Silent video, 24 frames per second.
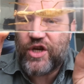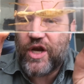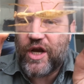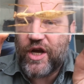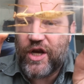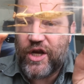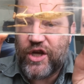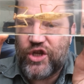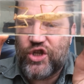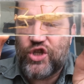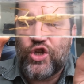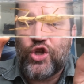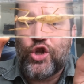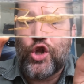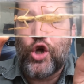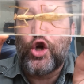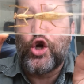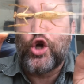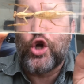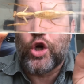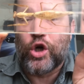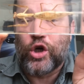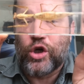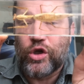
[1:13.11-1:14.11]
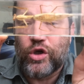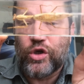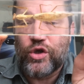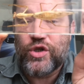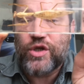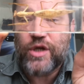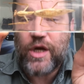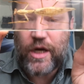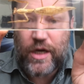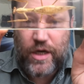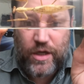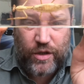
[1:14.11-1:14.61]
is the girls
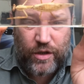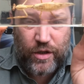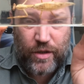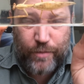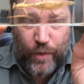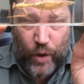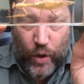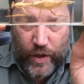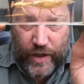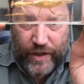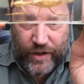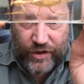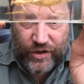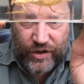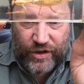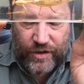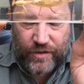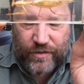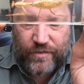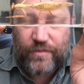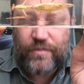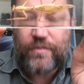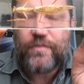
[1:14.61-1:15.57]
eat the boys.